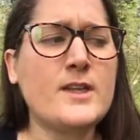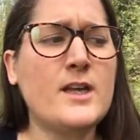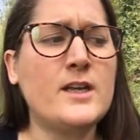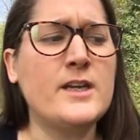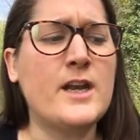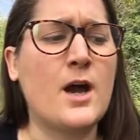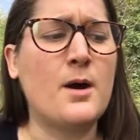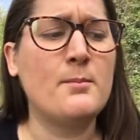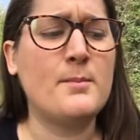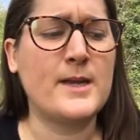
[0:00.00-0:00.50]

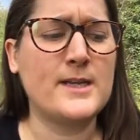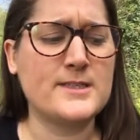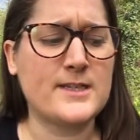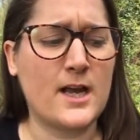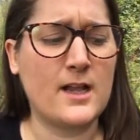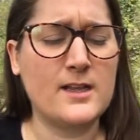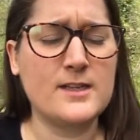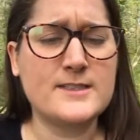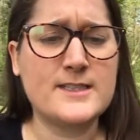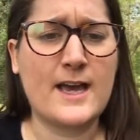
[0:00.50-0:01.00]
Now,
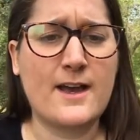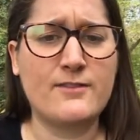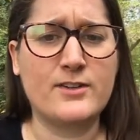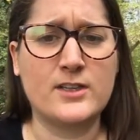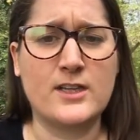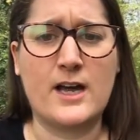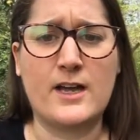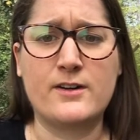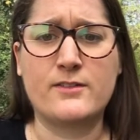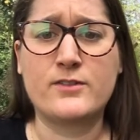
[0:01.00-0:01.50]
mandalas have a
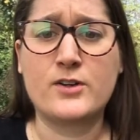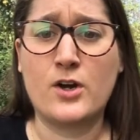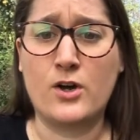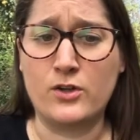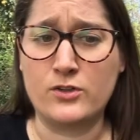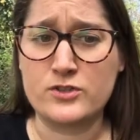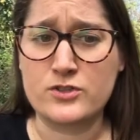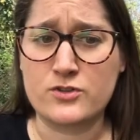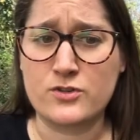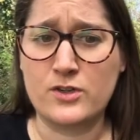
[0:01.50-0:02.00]
lot of
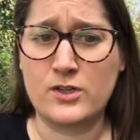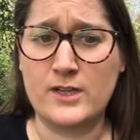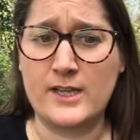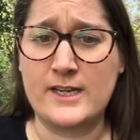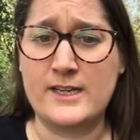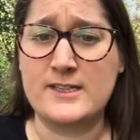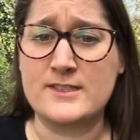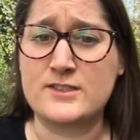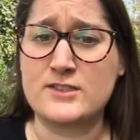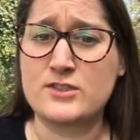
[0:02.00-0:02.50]
cultural
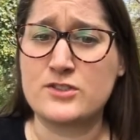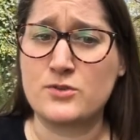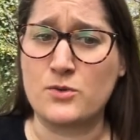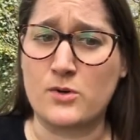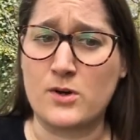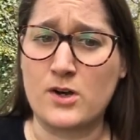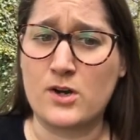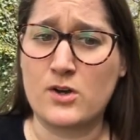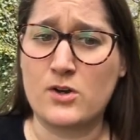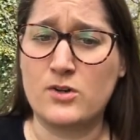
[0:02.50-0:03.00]
and
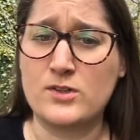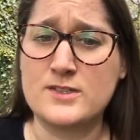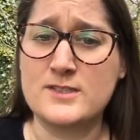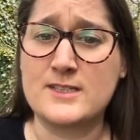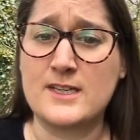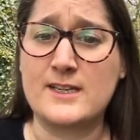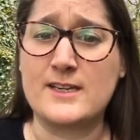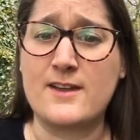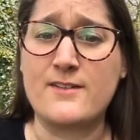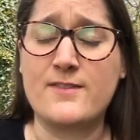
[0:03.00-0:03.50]
historical
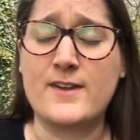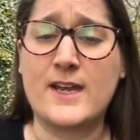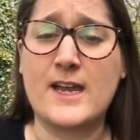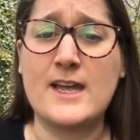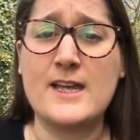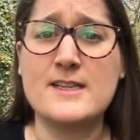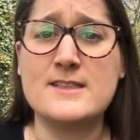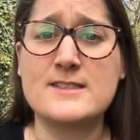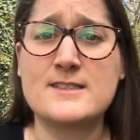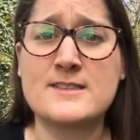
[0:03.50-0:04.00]

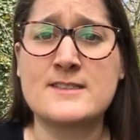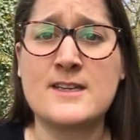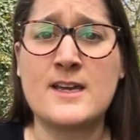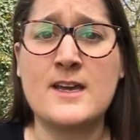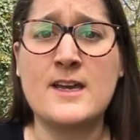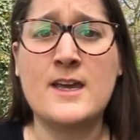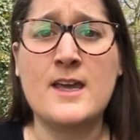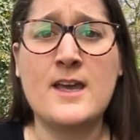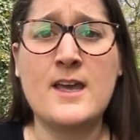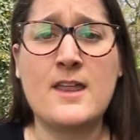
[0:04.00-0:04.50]
significance.
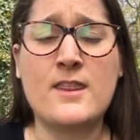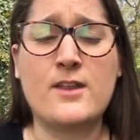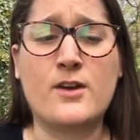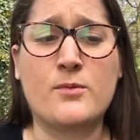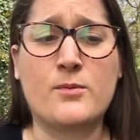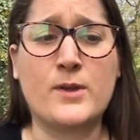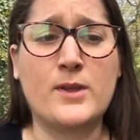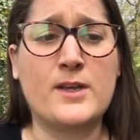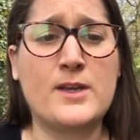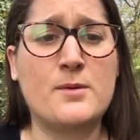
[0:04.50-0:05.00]

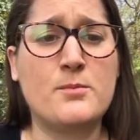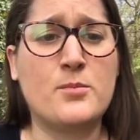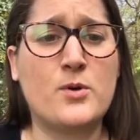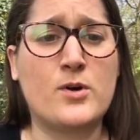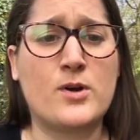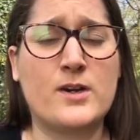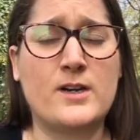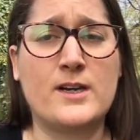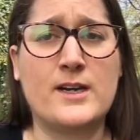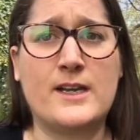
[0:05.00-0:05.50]
They're really
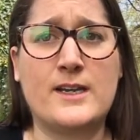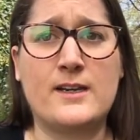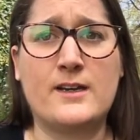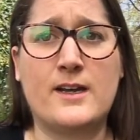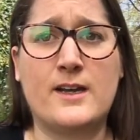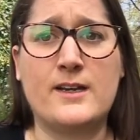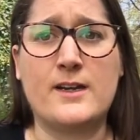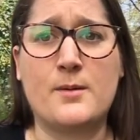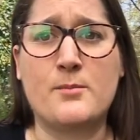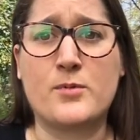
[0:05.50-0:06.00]
important in
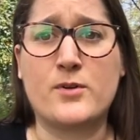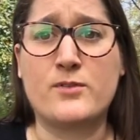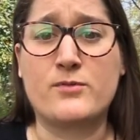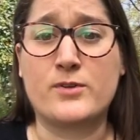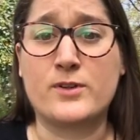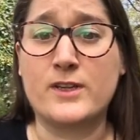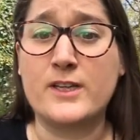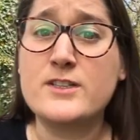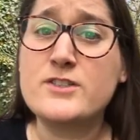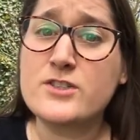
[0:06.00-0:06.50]
a number of
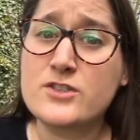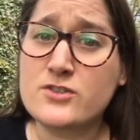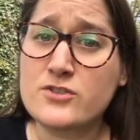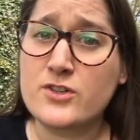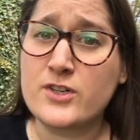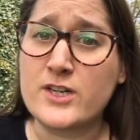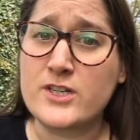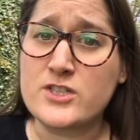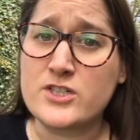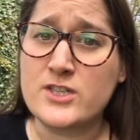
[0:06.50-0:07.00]
religious
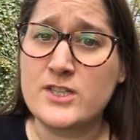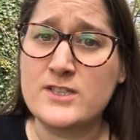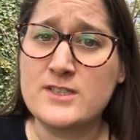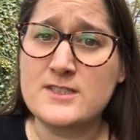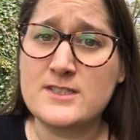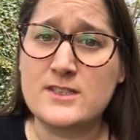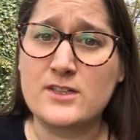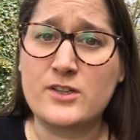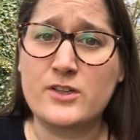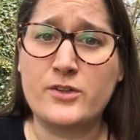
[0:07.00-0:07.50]

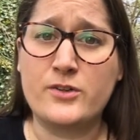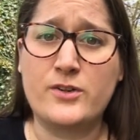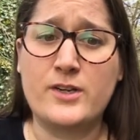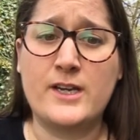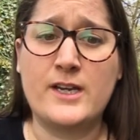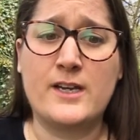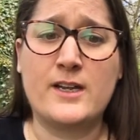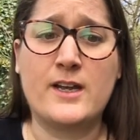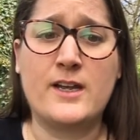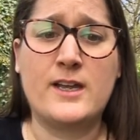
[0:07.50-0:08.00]
traditions,
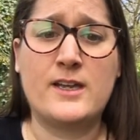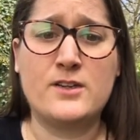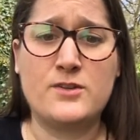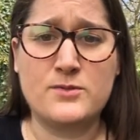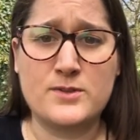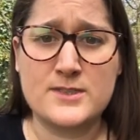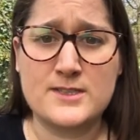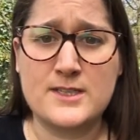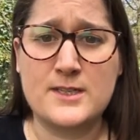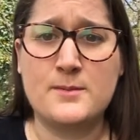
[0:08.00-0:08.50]
including
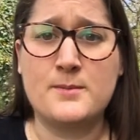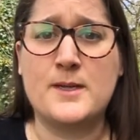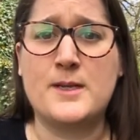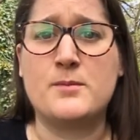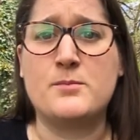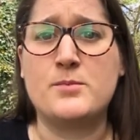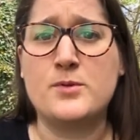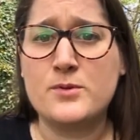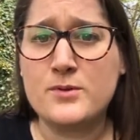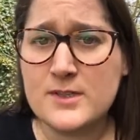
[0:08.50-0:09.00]
Hinduism
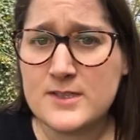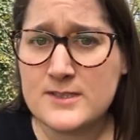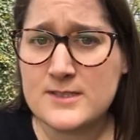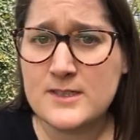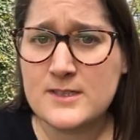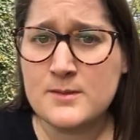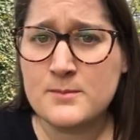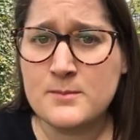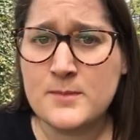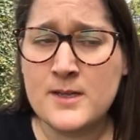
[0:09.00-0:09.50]
and
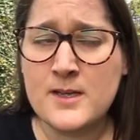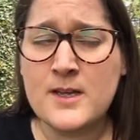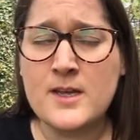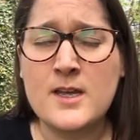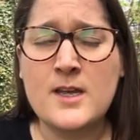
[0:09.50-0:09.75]
Buddhism.